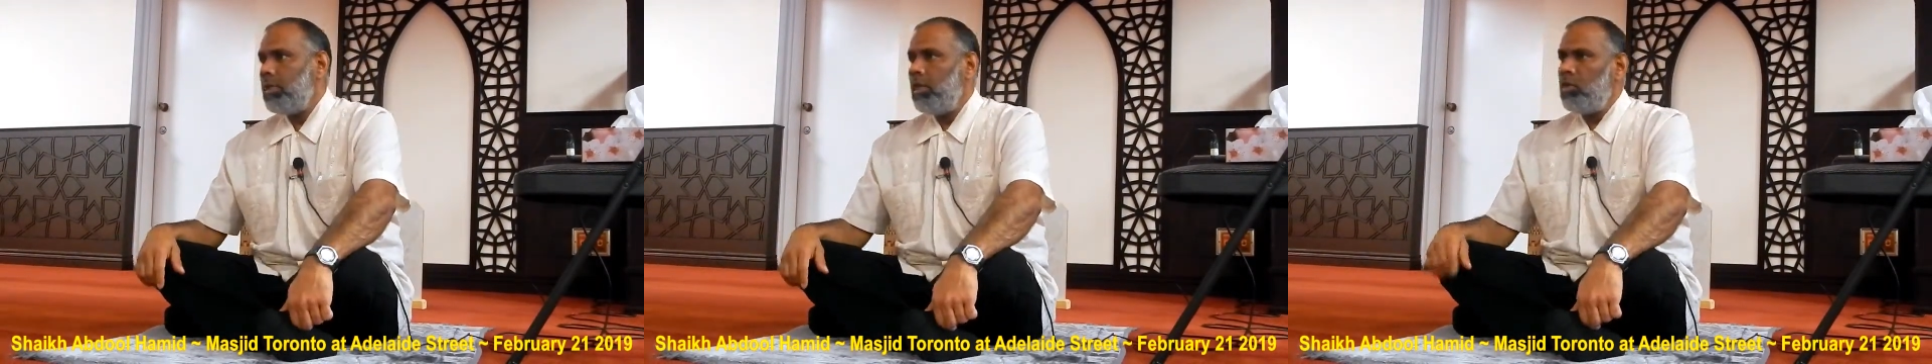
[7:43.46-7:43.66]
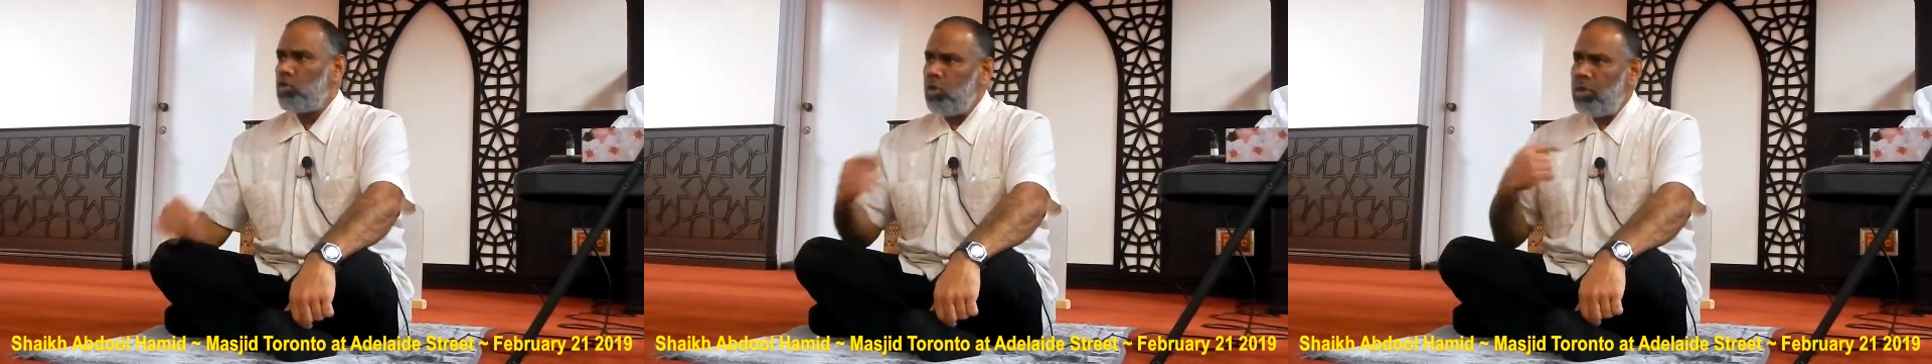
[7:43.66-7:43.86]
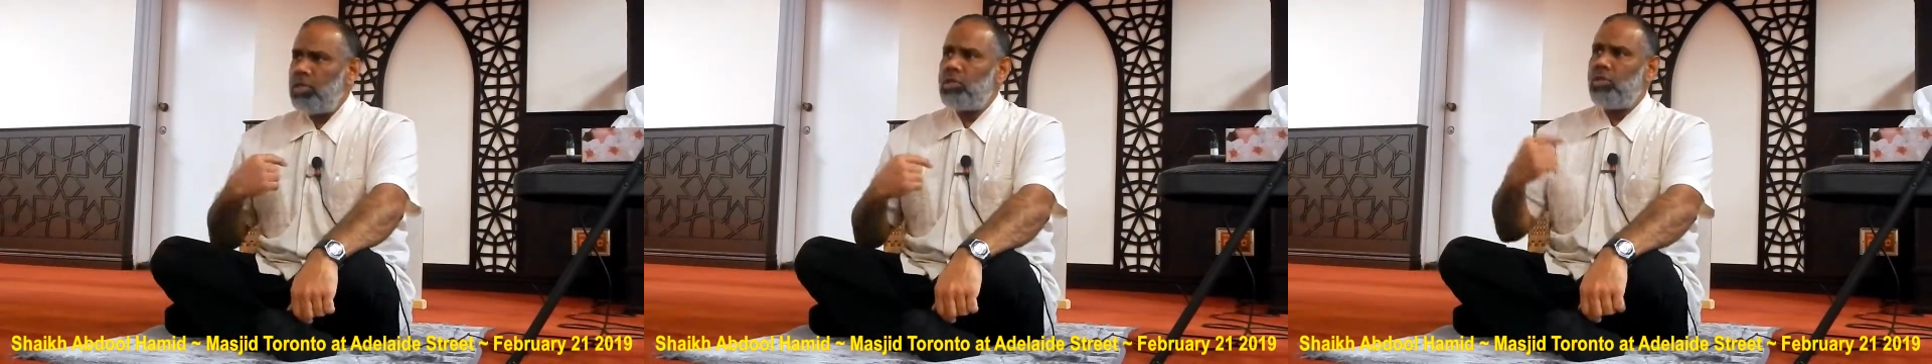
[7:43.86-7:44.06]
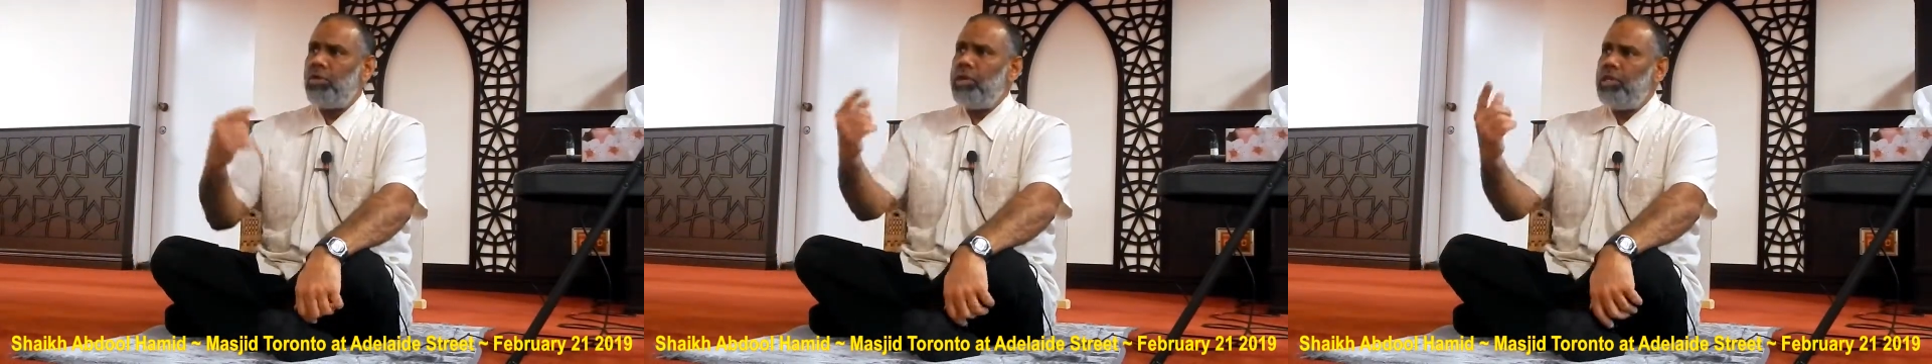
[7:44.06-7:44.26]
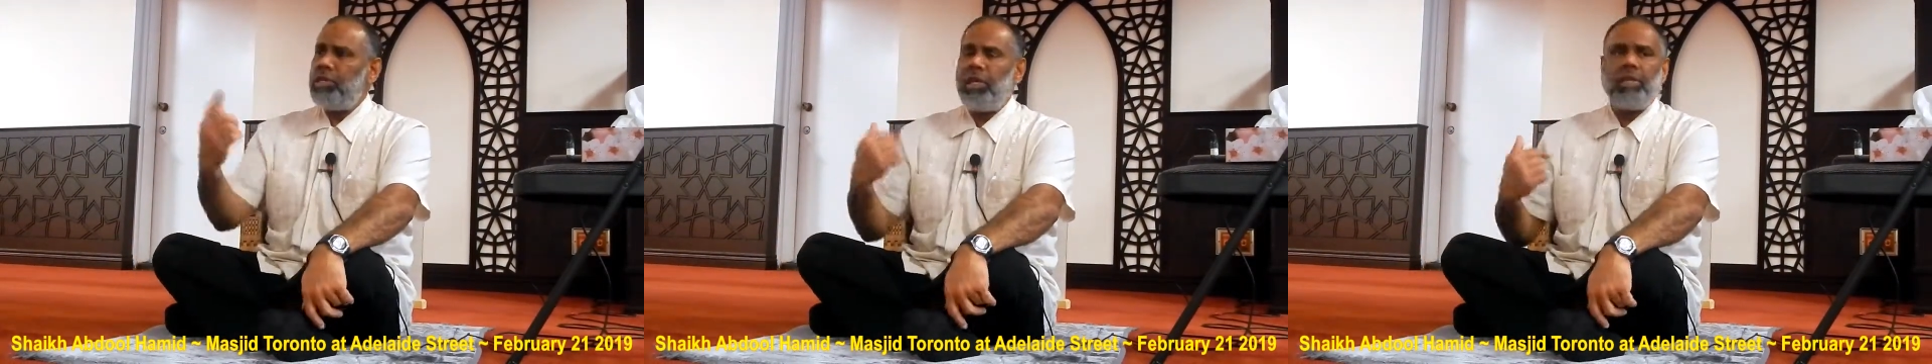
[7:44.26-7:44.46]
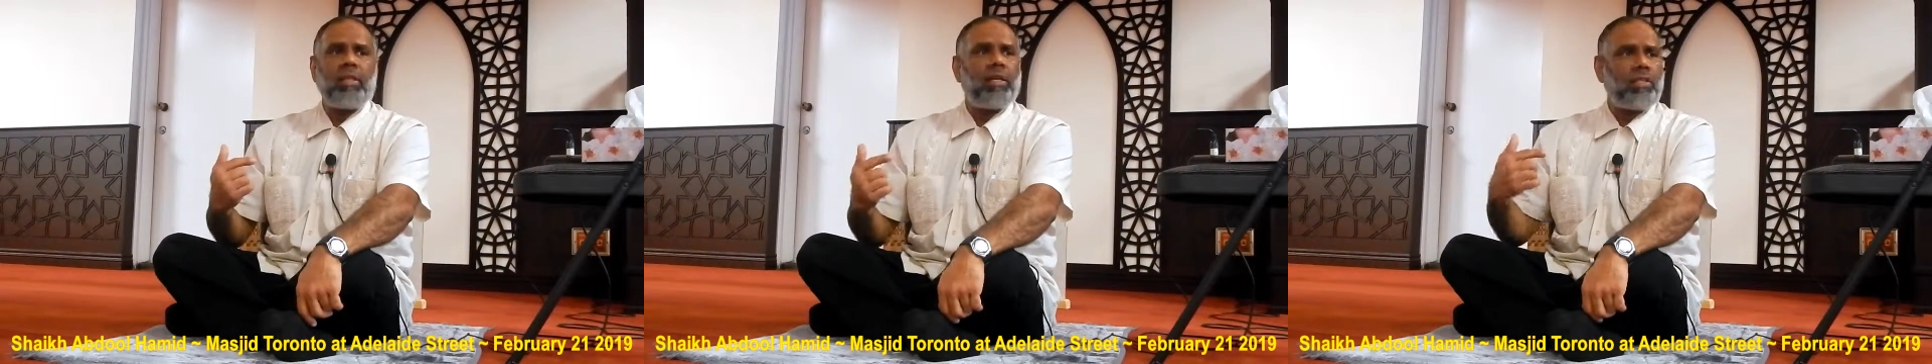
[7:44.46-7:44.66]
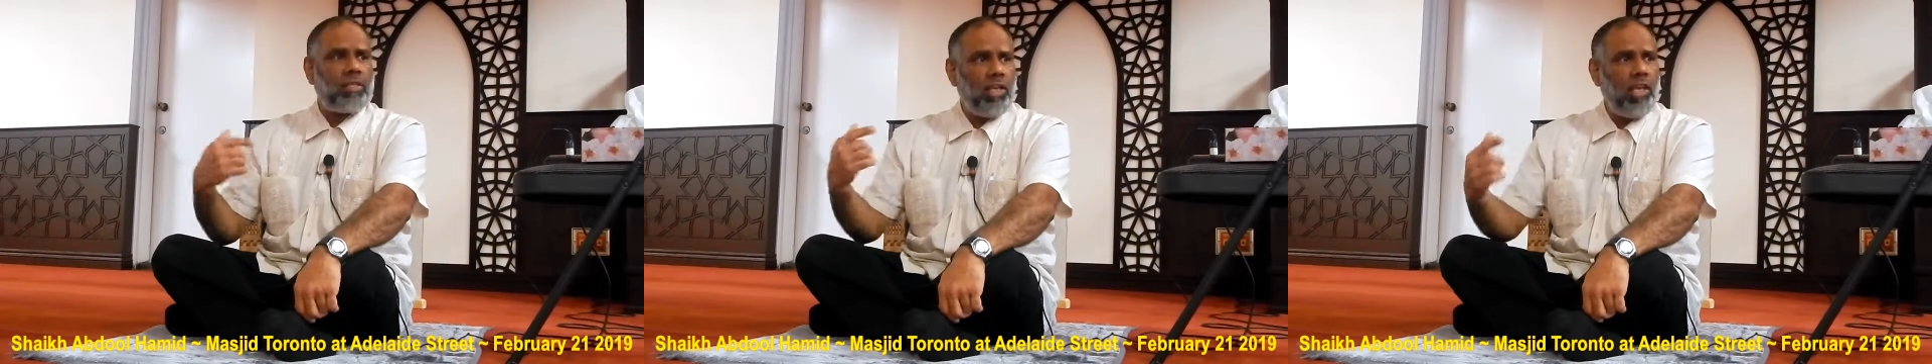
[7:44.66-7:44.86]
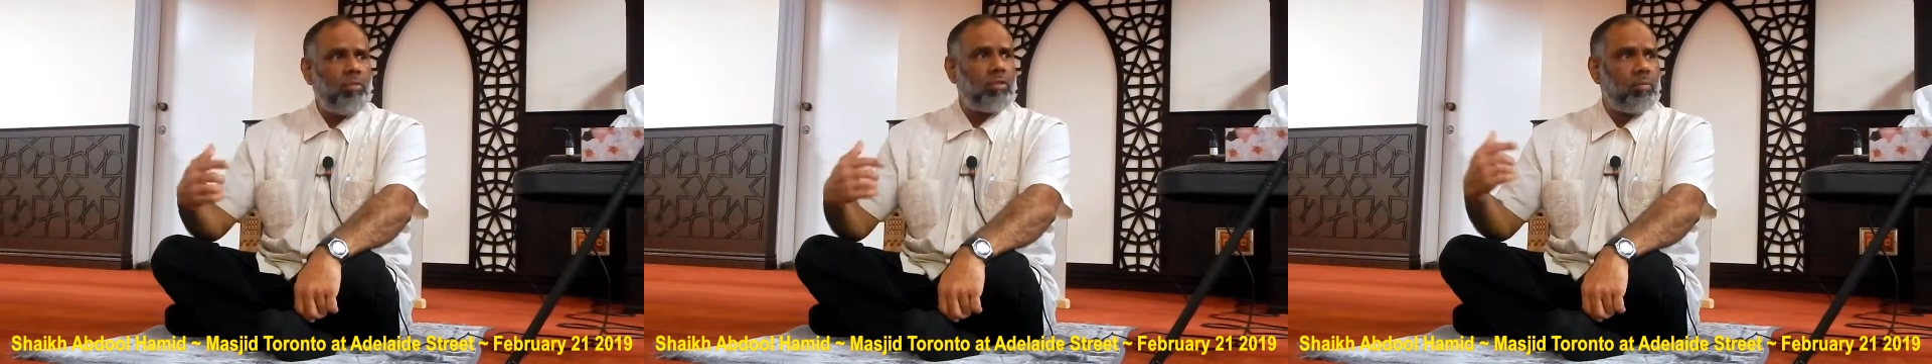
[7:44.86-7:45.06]
So this greeting that
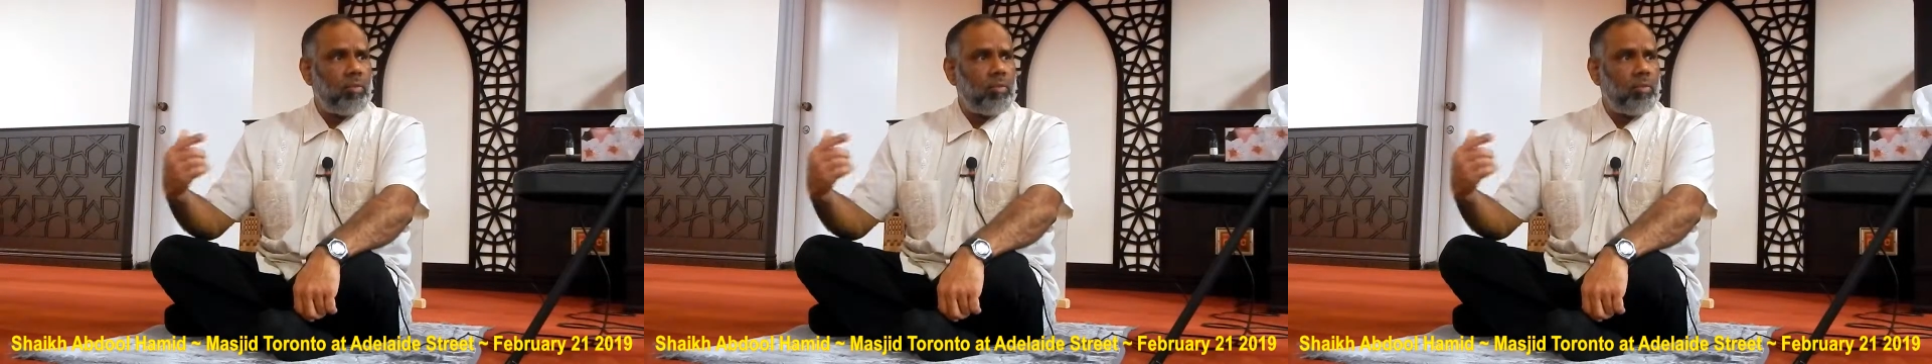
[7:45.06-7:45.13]
seems